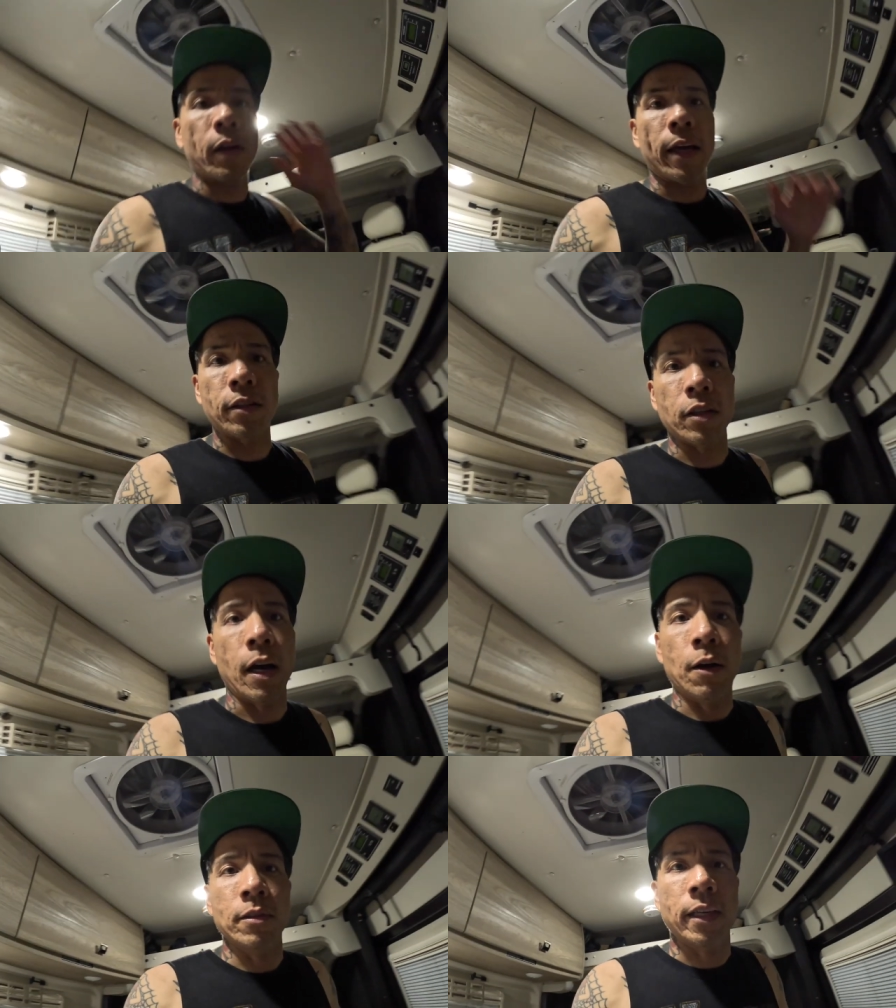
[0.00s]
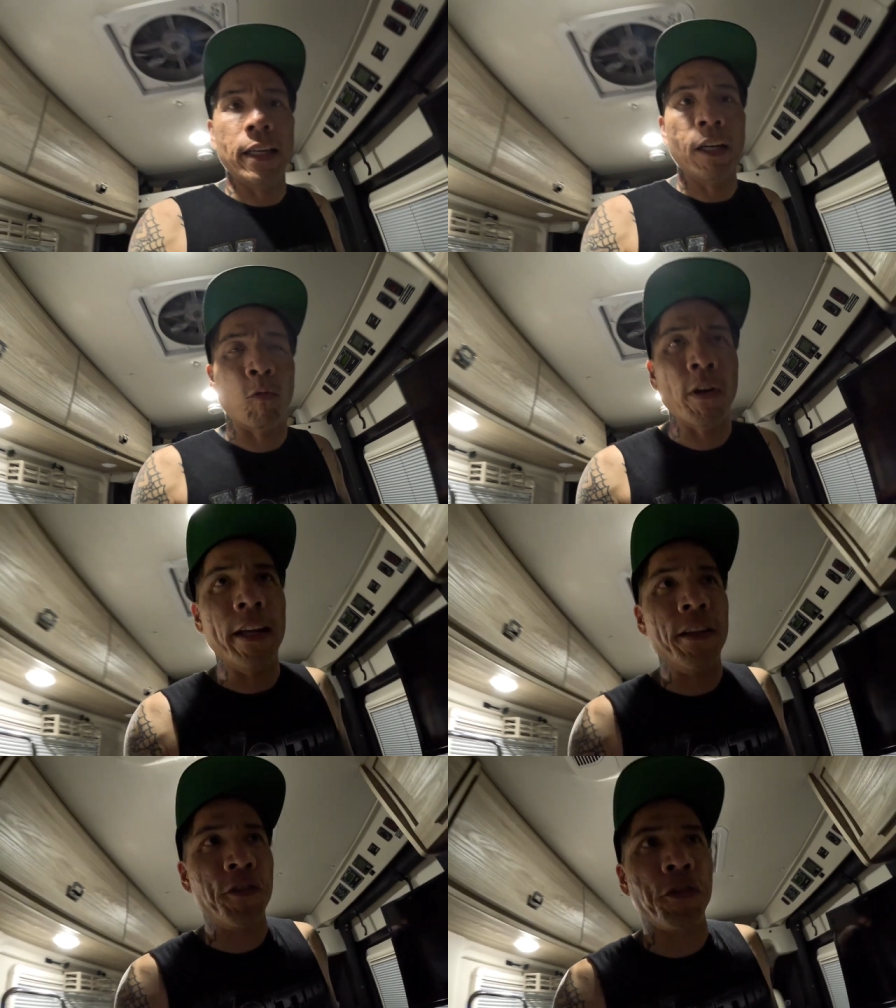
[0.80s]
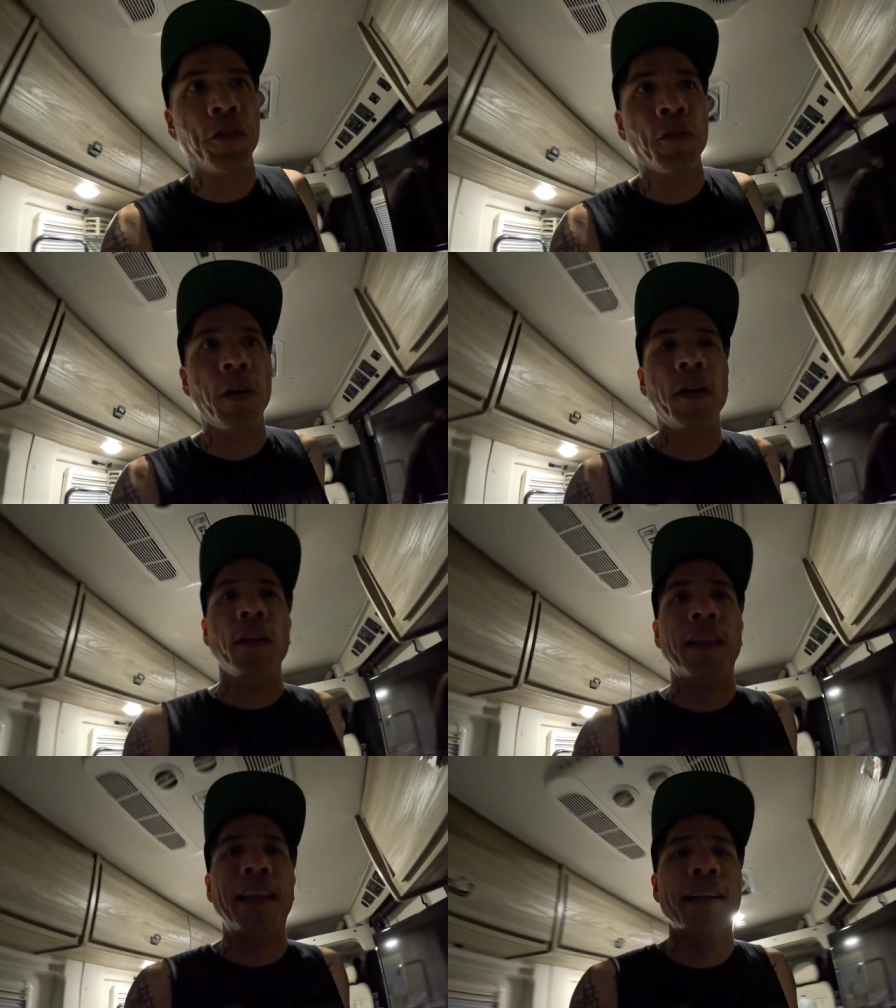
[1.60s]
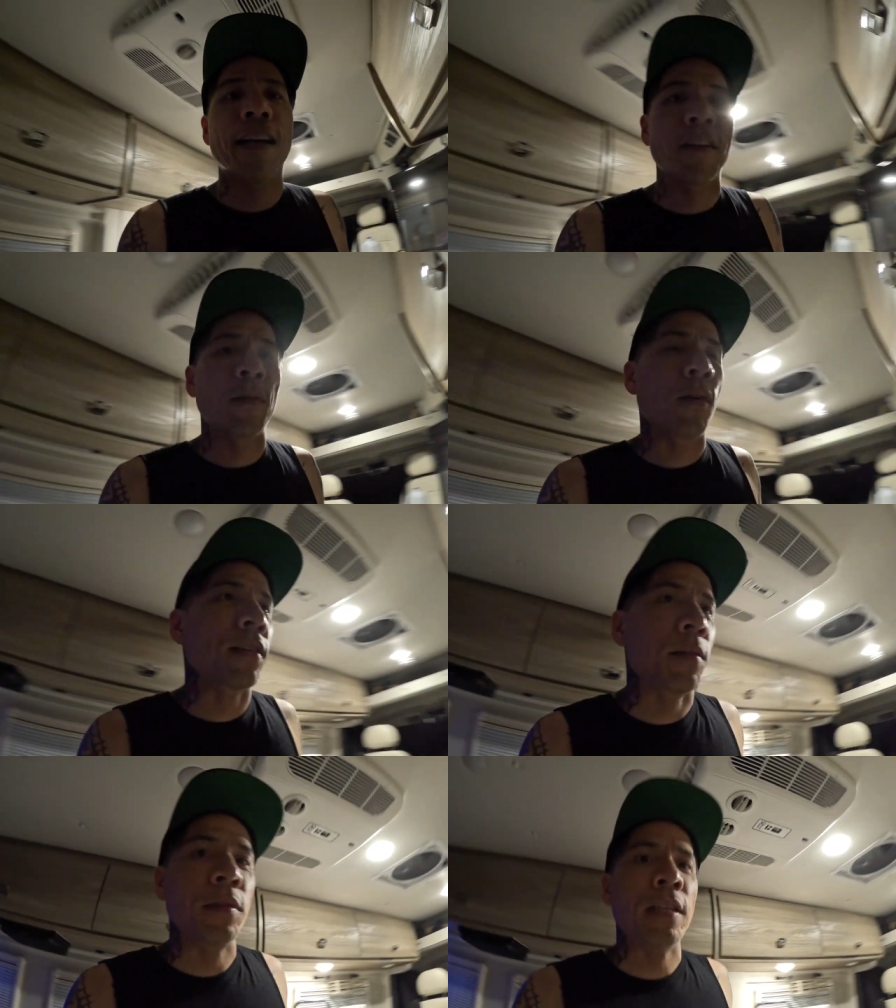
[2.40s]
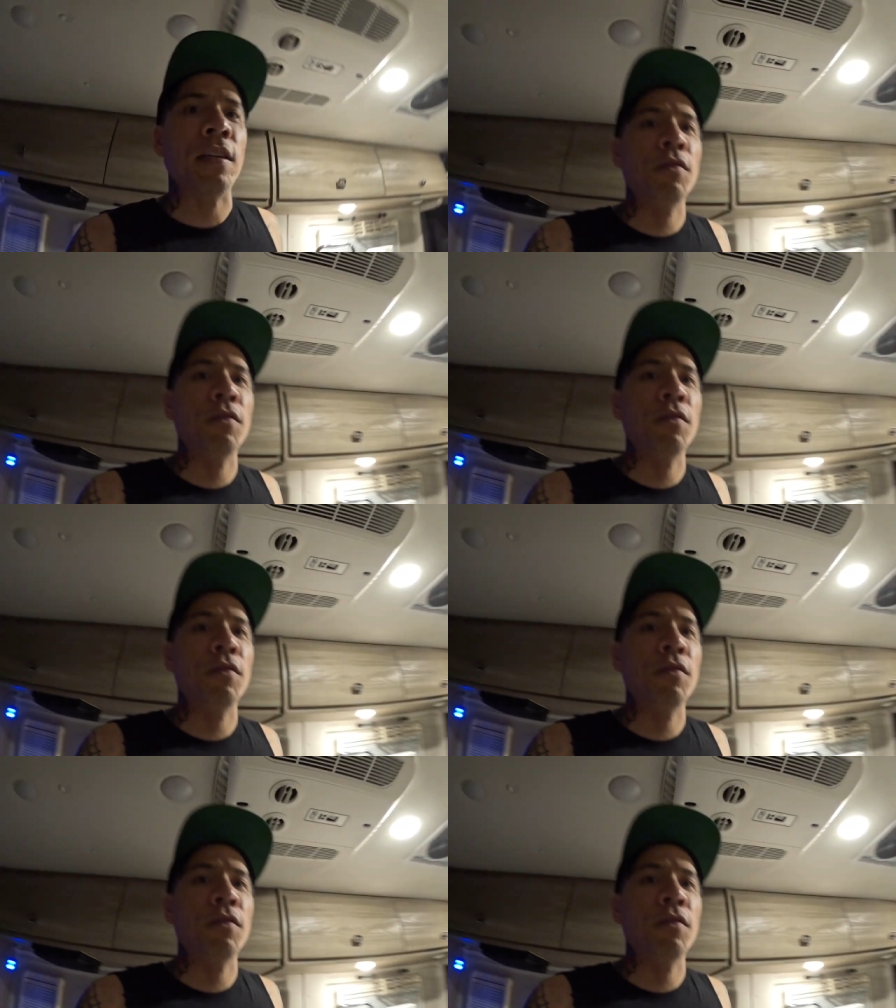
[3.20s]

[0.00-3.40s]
Okay, so I was getting ready to lay down and watch some T